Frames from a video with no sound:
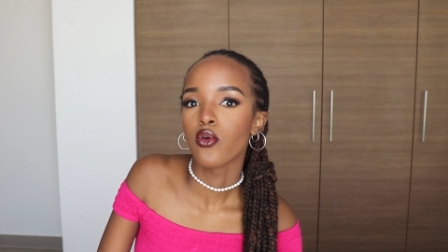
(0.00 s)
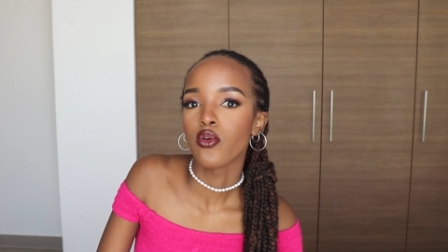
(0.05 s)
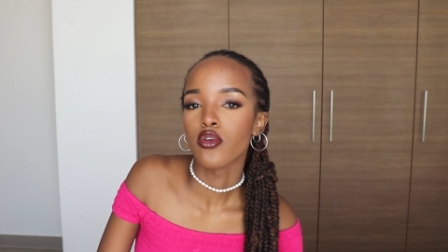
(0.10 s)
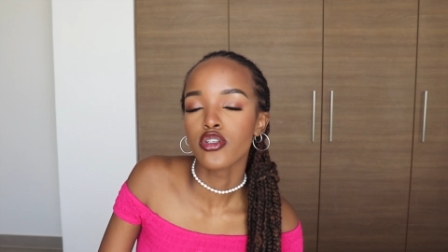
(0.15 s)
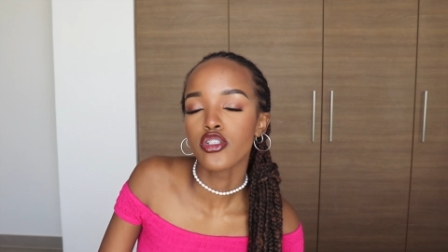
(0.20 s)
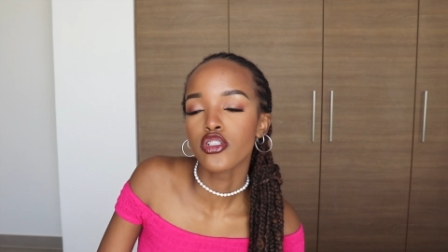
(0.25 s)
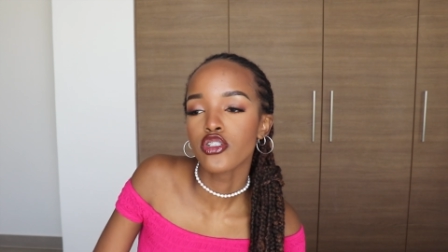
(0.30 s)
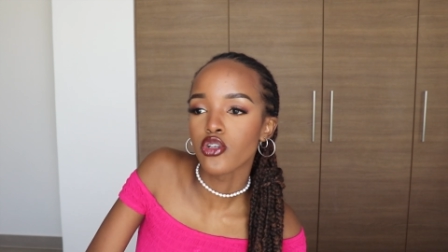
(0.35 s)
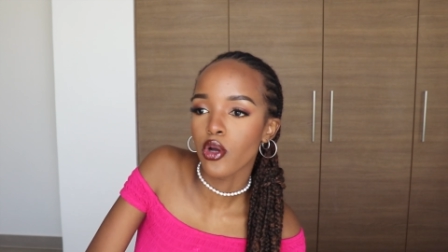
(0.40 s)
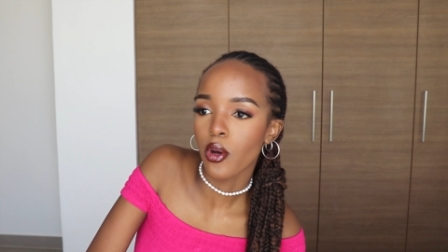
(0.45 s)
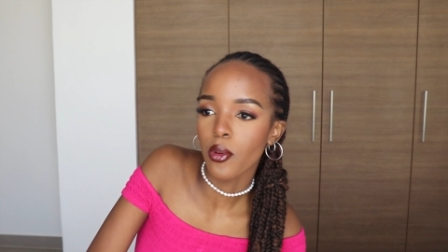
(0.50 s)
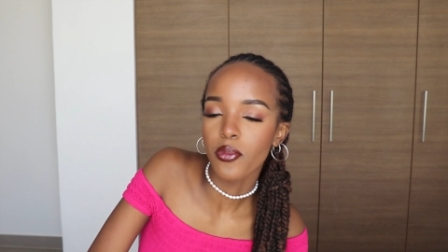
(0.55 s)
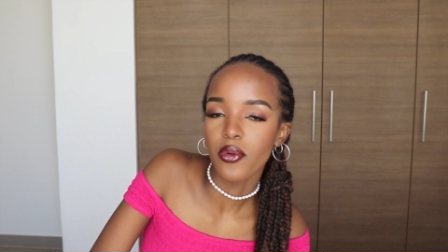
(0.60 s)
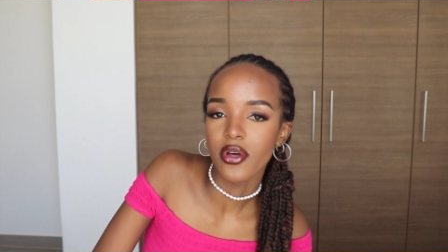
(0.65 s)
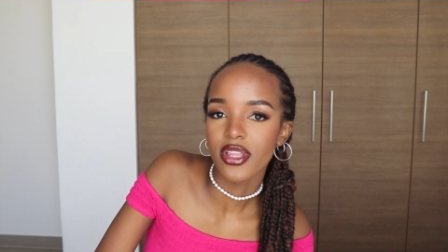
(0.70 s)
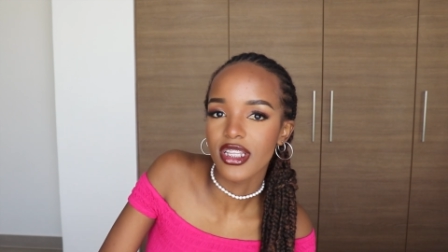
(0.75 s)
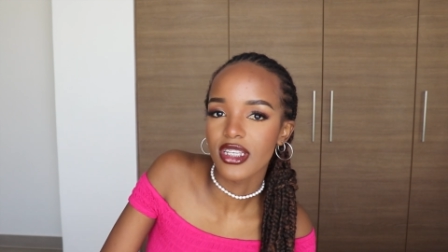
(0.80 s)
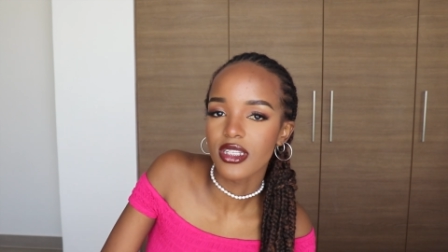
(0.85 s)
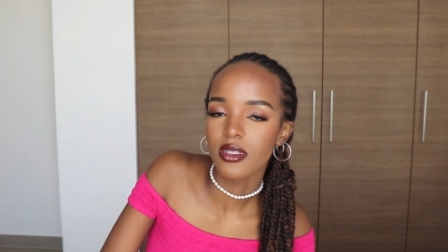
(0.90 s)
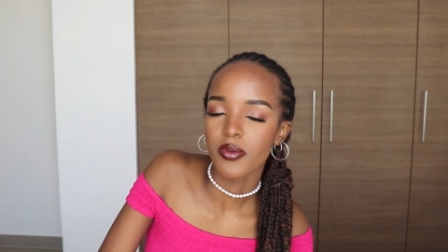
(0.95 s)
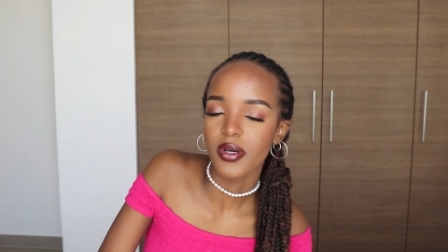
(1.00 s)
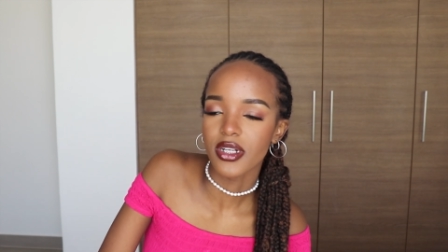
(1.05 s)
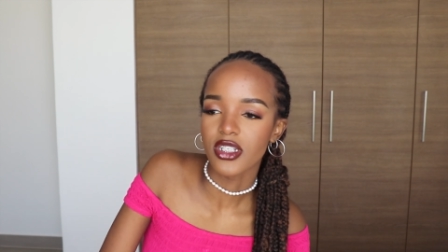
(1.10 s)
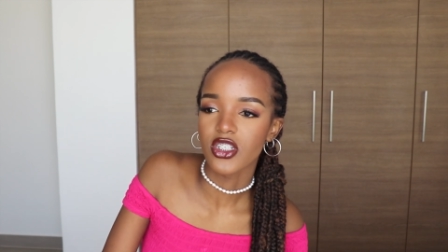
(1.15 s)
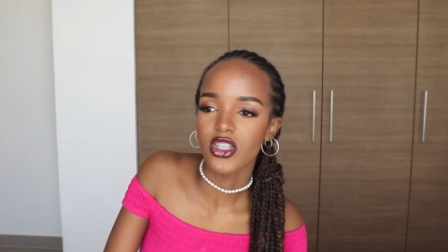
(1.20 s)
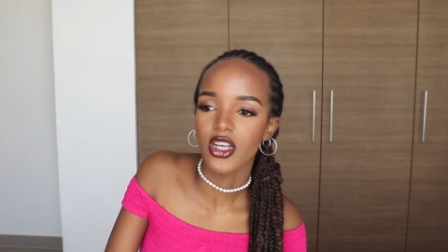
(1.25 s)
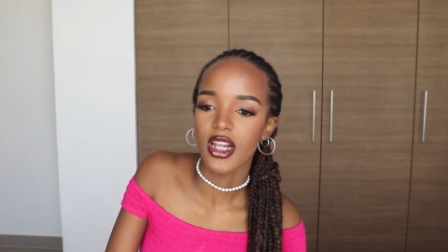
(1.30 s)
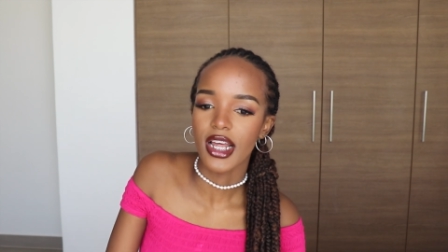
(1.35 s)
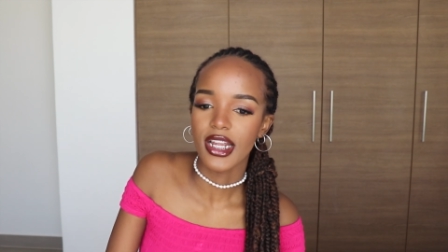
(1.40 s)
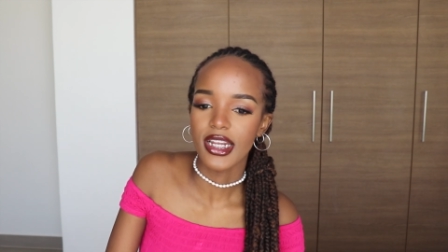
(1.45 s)
go shop on this
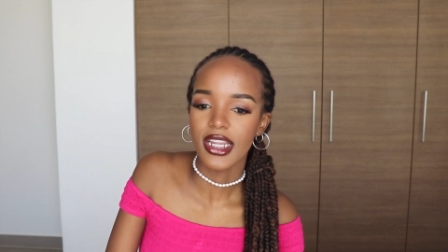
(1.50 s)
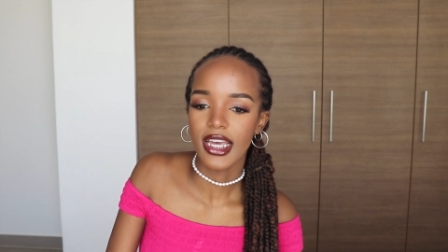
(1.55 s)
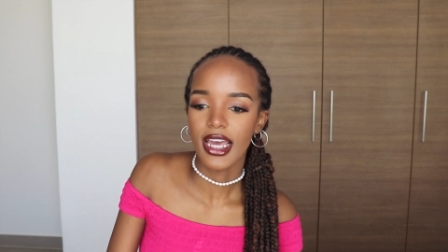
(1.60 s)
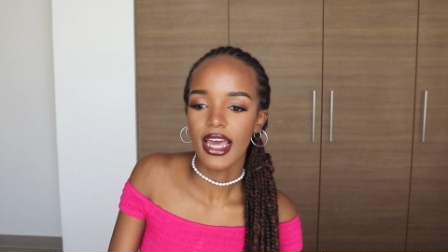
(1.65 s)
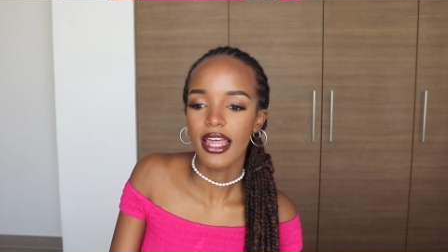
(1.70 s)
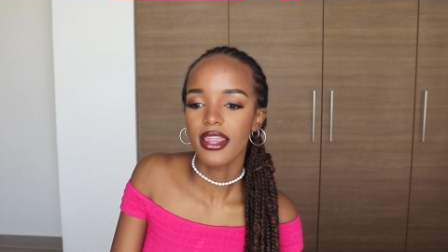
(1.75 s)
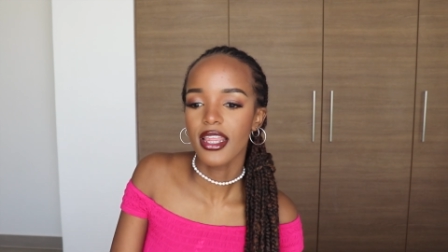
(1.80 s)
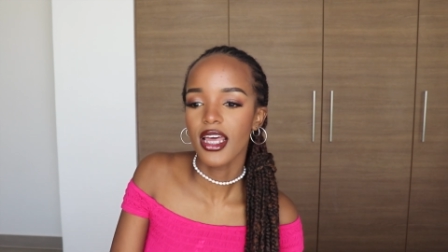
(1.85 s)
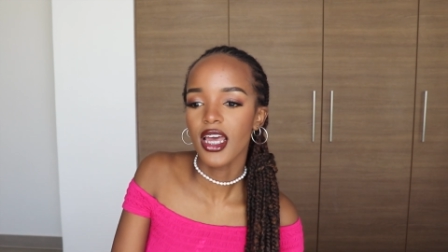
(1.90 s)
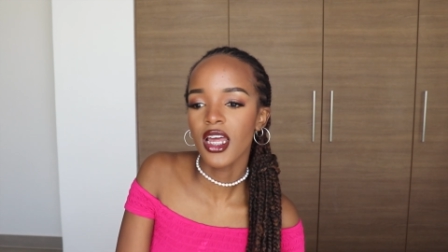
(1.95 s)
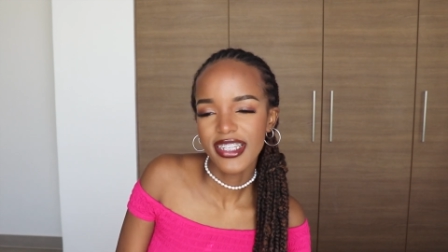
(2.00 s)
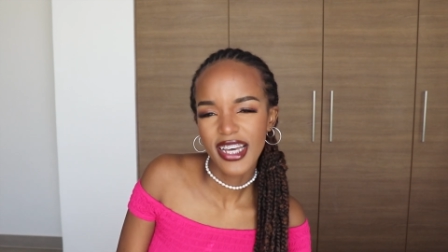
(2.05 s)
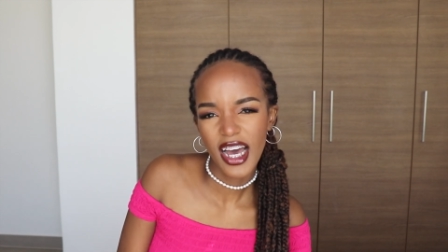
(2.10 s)
particular day and then